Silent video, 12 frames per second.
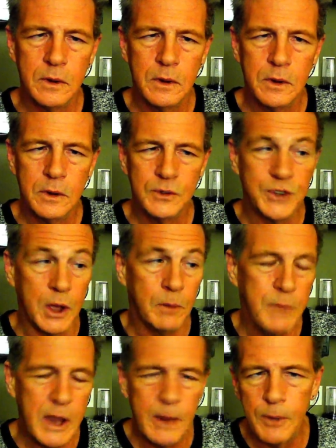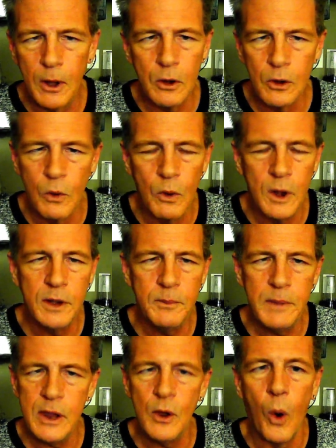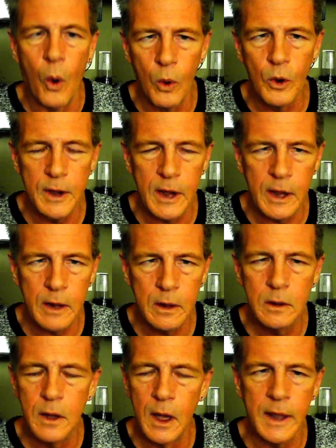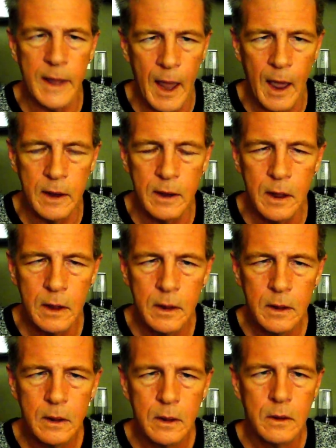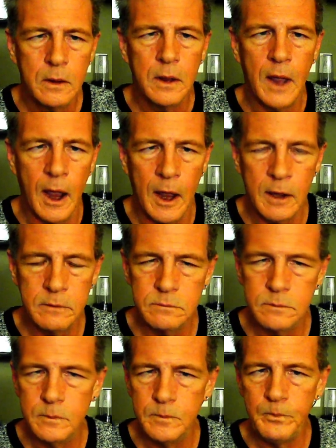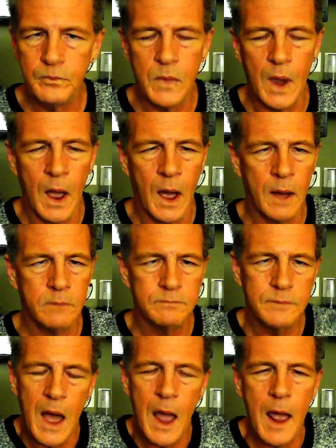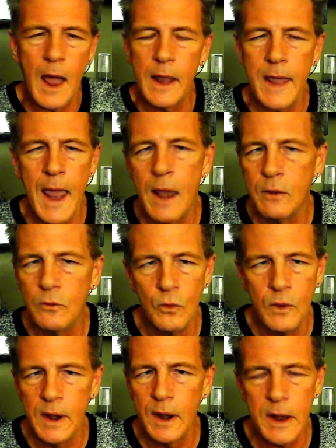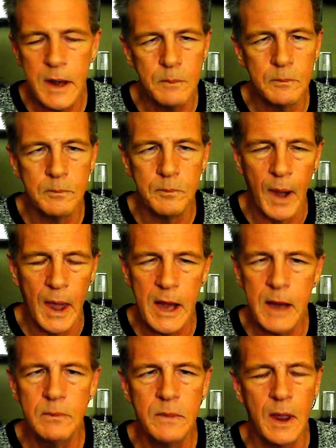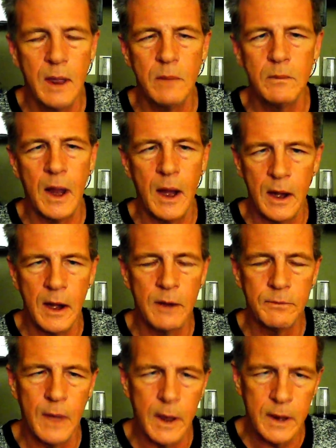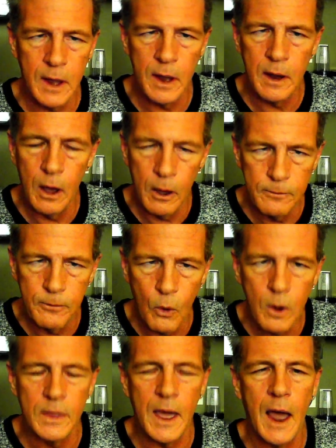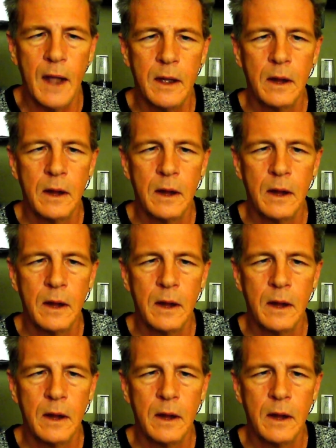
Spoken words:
Some people are going to be hoarding again, and I can't really blame them if they can afford that.